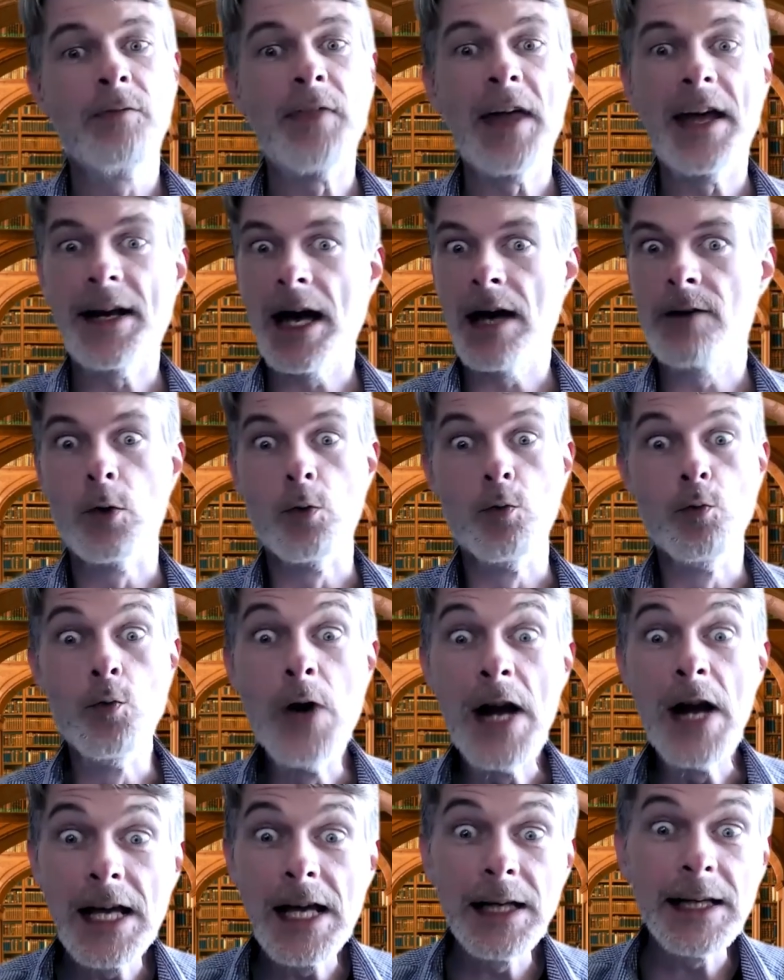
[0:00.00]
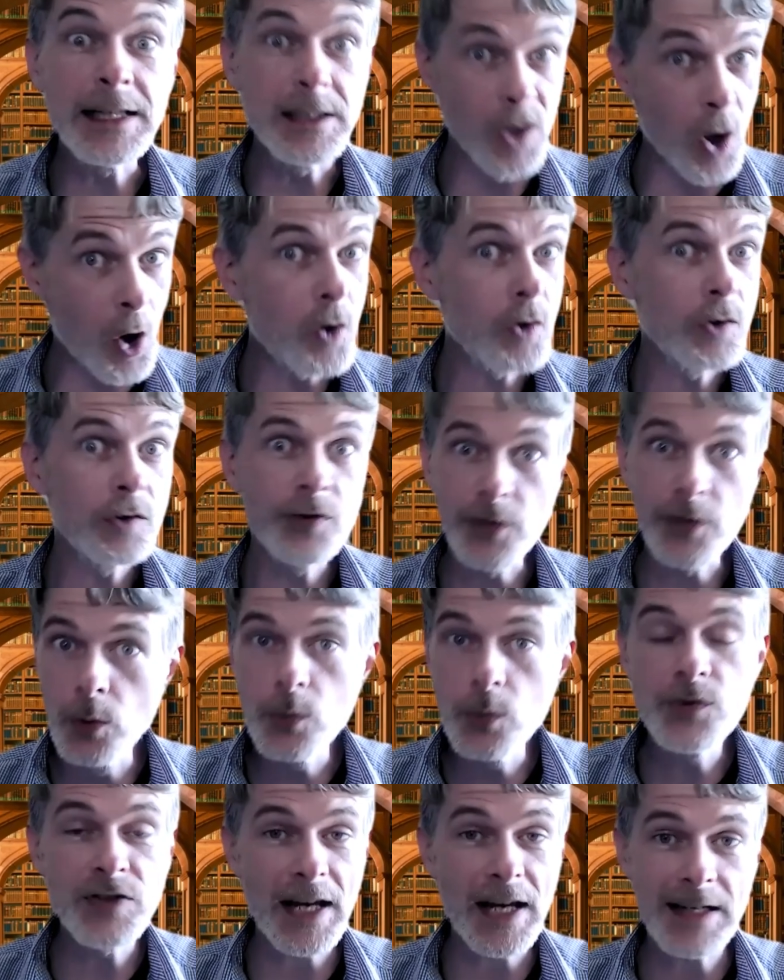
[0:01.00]
then have a really long,
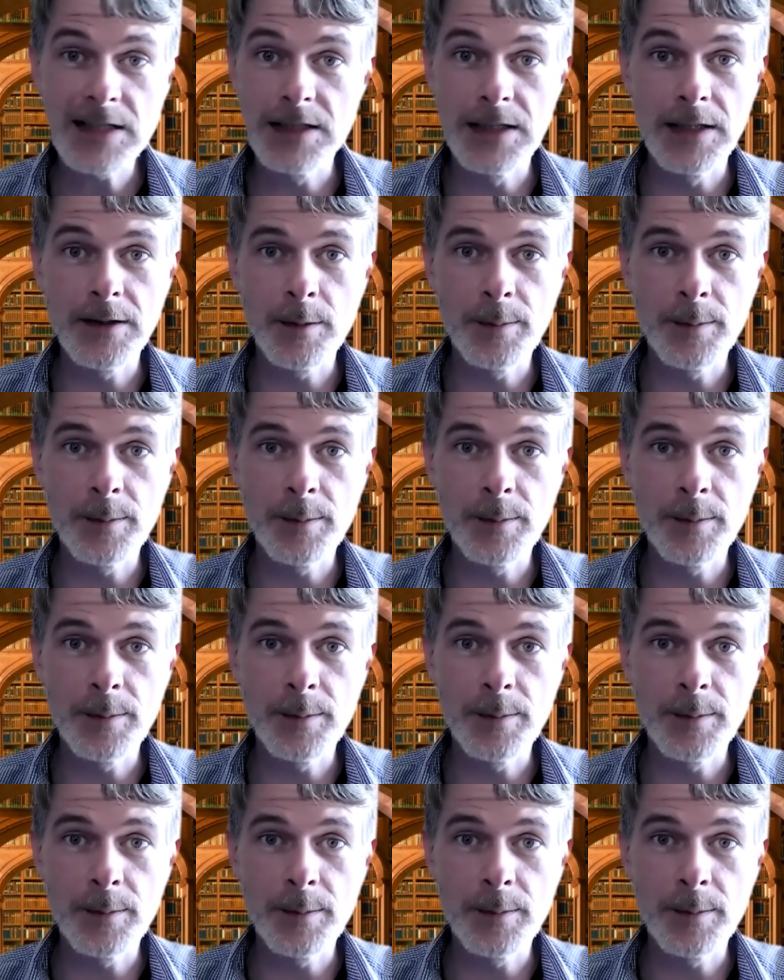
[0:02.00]
slow section